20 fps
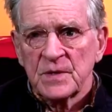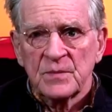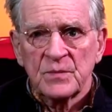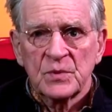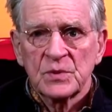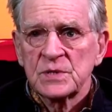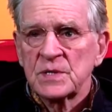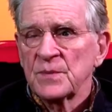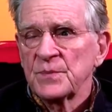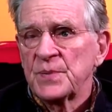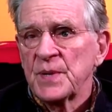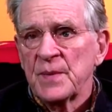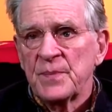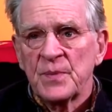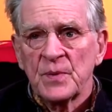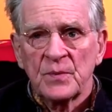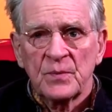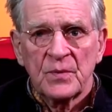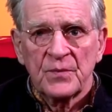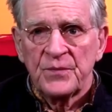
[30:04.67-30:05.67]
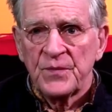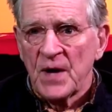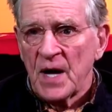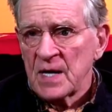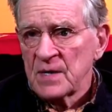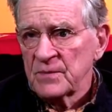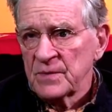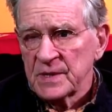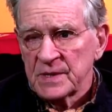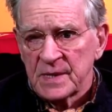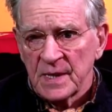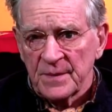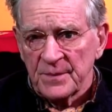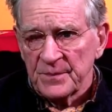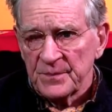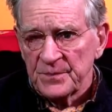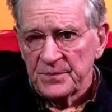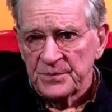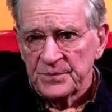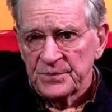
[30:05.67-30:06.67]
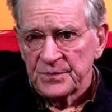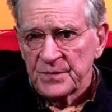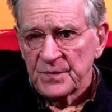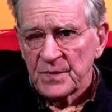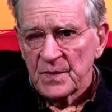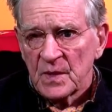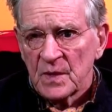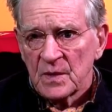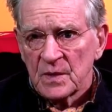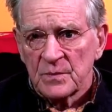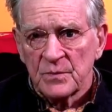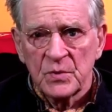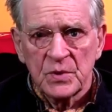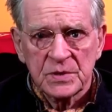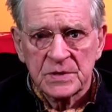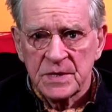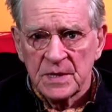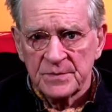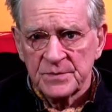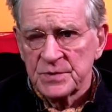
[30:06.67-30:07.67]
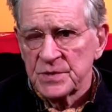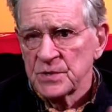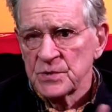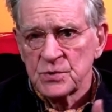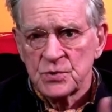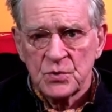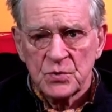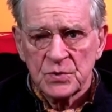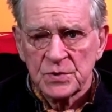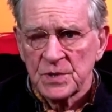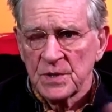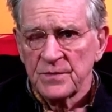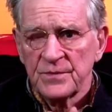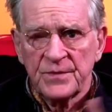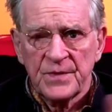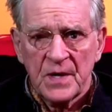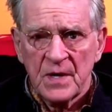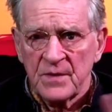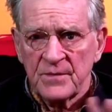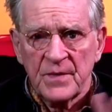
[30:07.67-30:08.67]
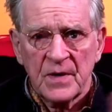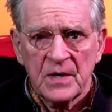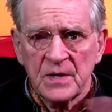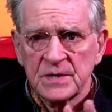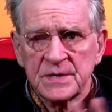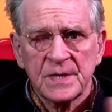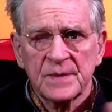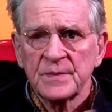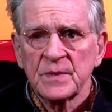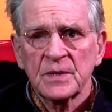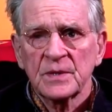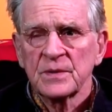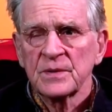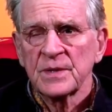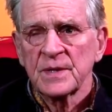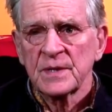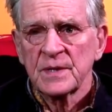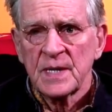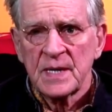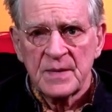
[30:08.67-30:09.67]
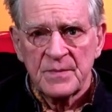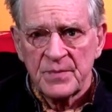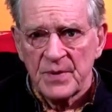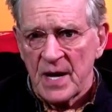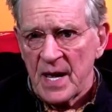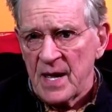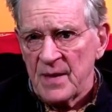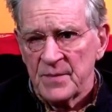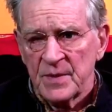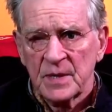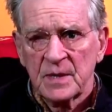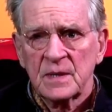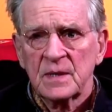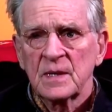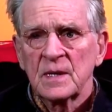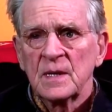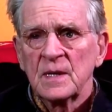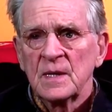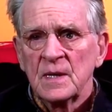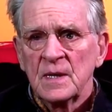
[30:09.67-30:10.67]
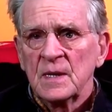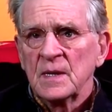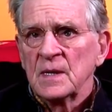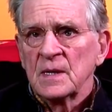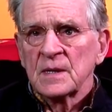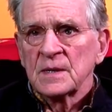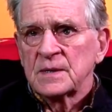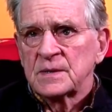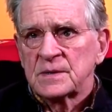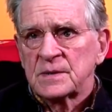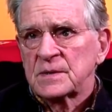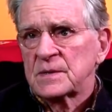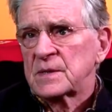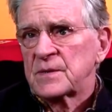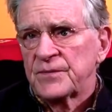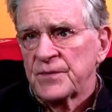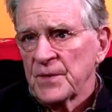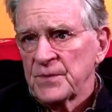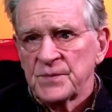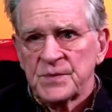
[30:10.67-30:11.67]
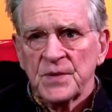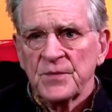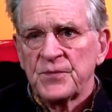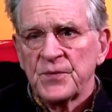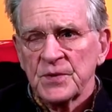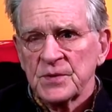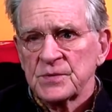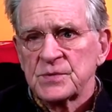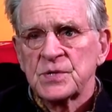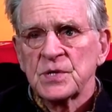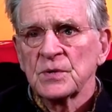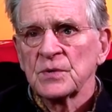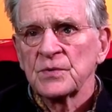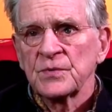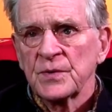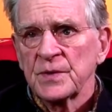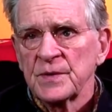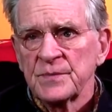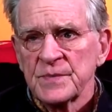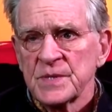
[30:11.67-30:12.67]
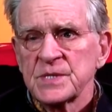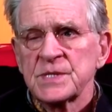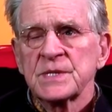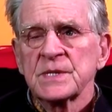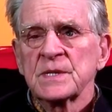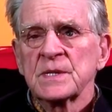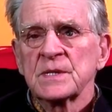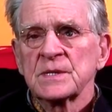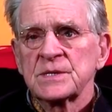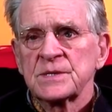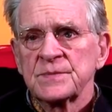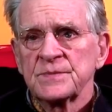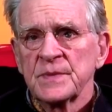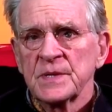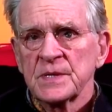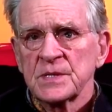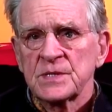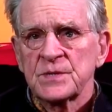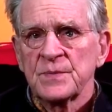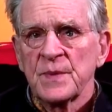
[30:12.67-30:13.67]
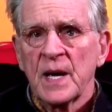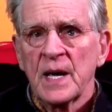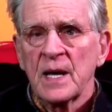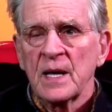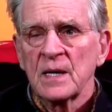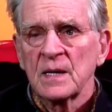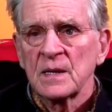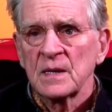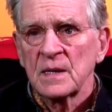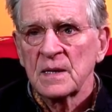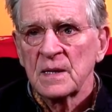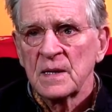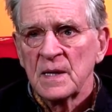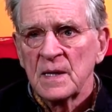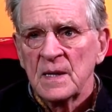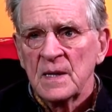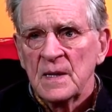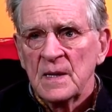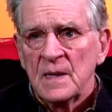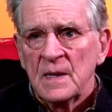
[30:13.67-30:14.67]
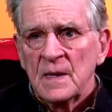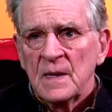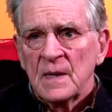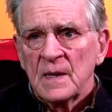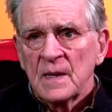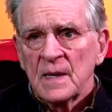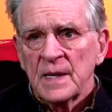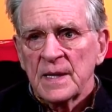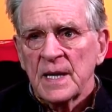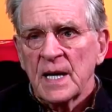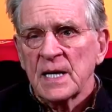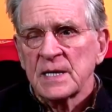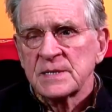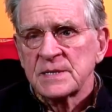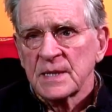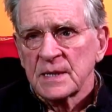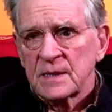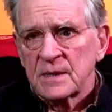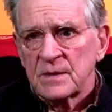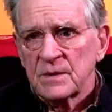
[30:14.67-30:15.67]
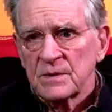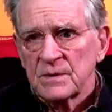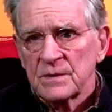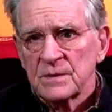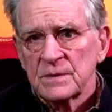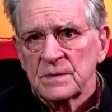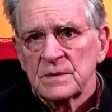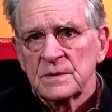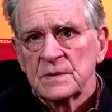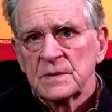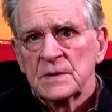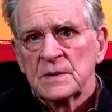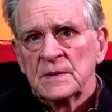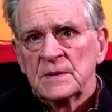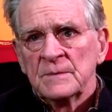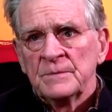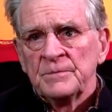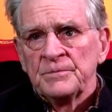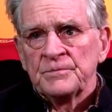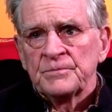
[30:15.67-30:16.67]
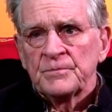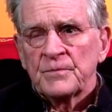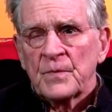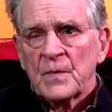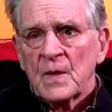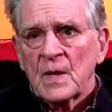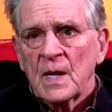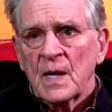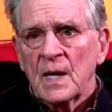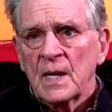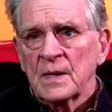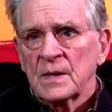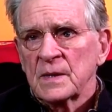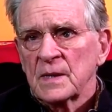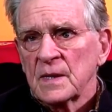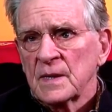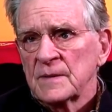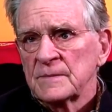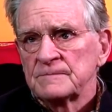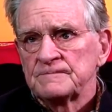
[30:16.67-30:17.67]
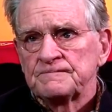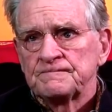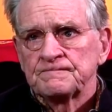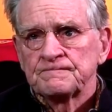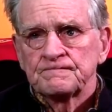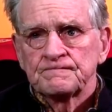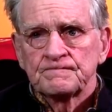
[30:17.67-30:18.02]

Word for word: And the Muslim people were fine with them. Muslims and Jews are very, very similar. They're Abrahamic, from different children, Ishmael and Isaac, you know. And um,